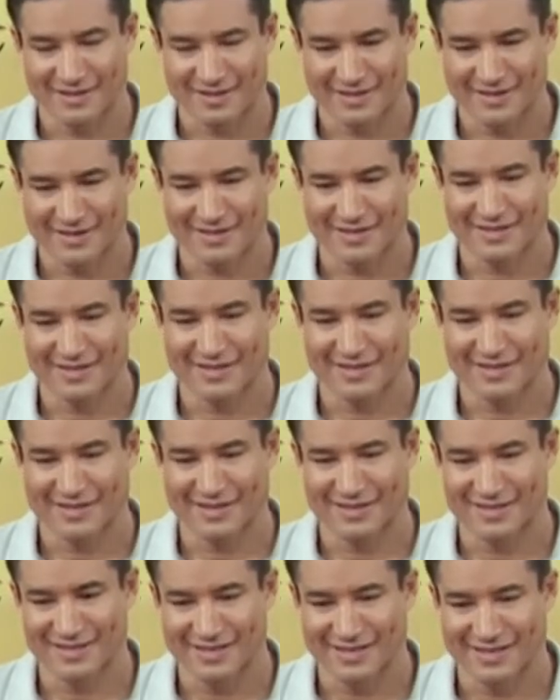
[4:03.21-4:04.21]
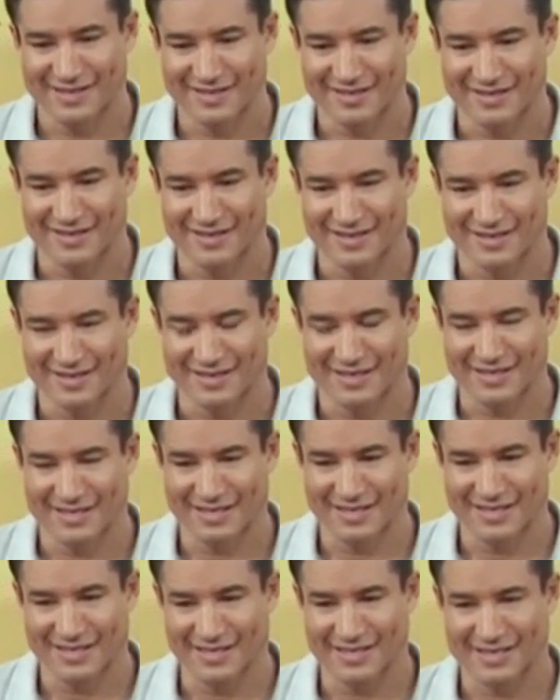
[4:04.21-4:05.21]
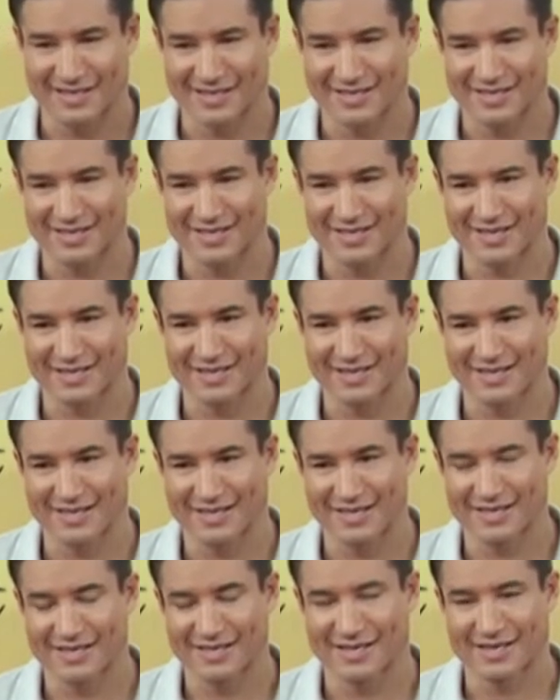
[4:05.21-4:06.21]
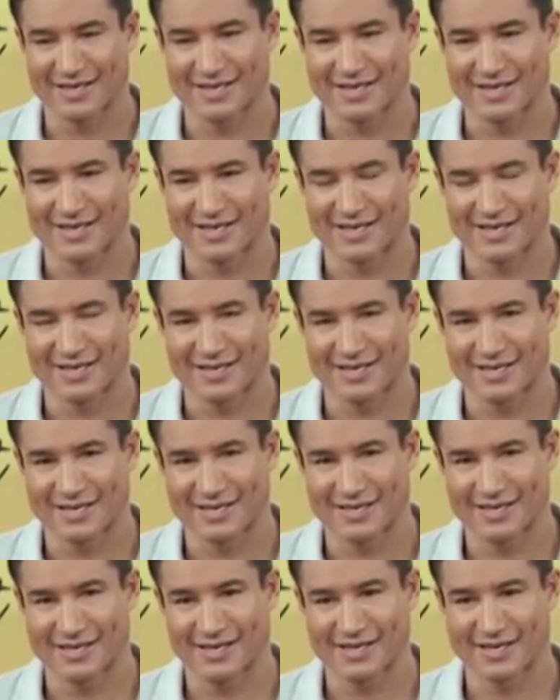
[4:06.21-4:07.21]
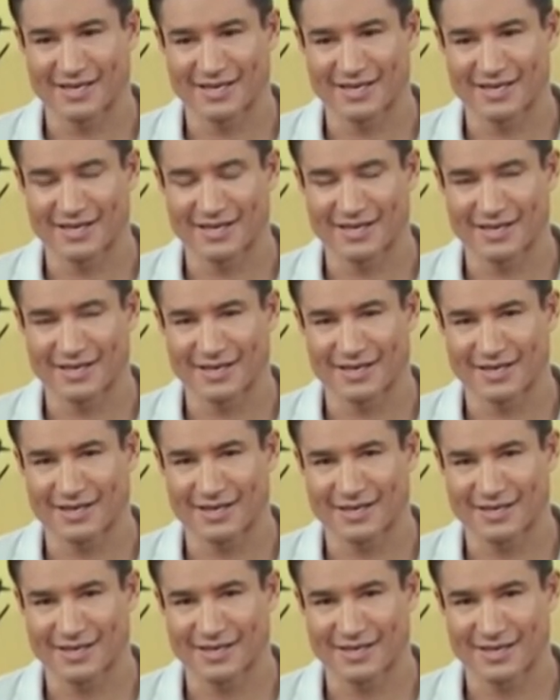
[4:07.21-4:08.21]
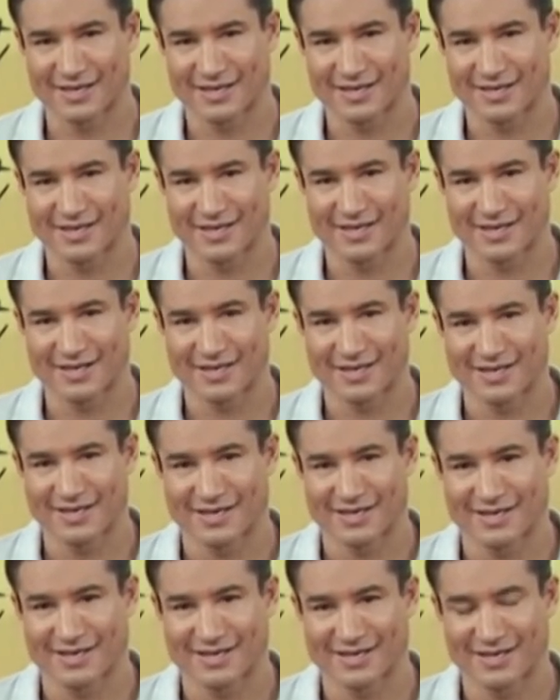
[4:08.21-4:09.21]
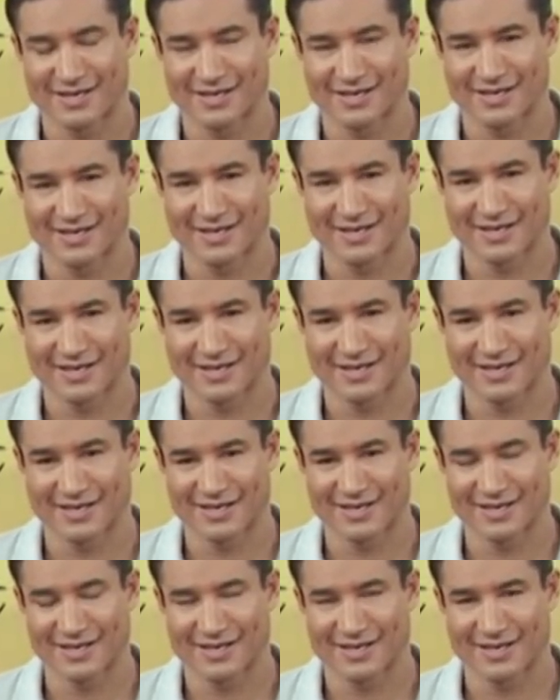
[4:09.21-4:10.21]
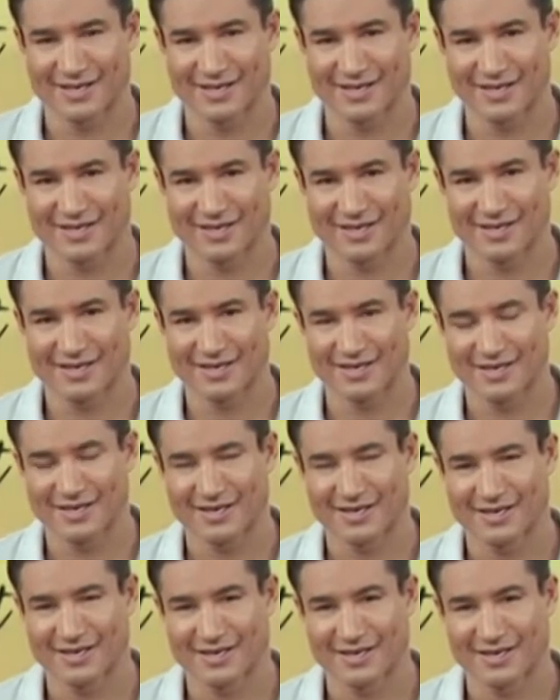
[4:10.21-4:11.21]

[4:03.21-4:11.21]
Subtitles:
No words are spoken by the person on screen.